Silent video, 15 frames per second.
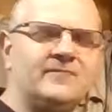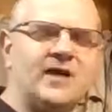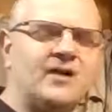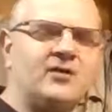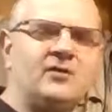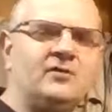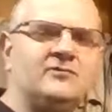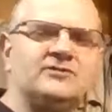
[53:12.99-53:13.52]

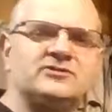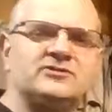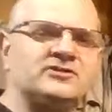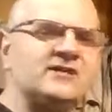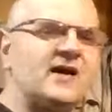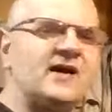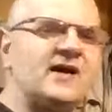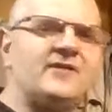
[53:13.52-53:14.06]
not all of us
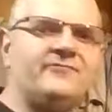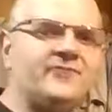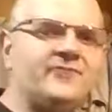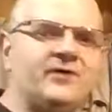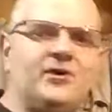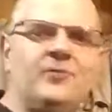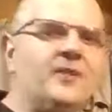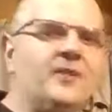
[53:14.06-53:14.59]
just have,
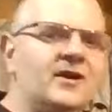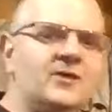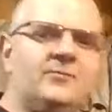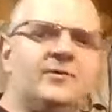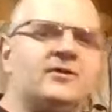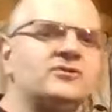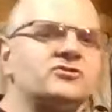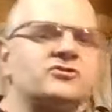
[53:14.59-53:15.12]
you know, money
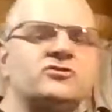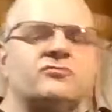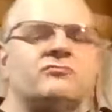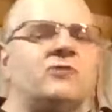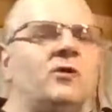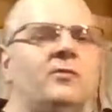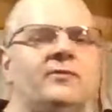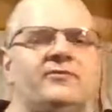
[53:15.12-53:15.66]
we can just
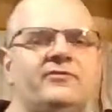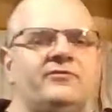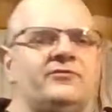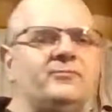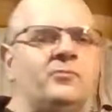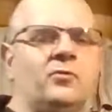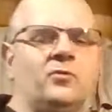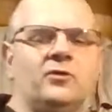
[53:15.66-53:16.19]
throw at this
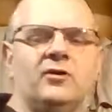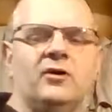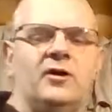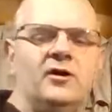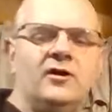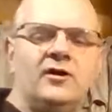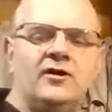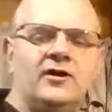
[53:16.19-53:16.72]
sport.
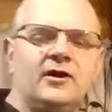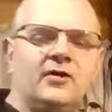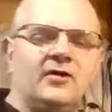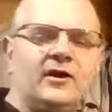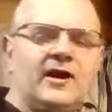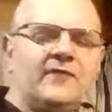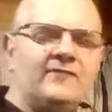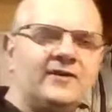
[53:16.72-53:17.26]
You know,
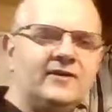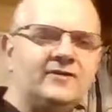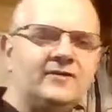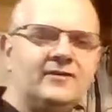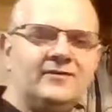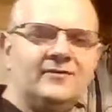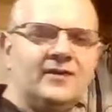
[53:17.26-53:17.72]
I have a,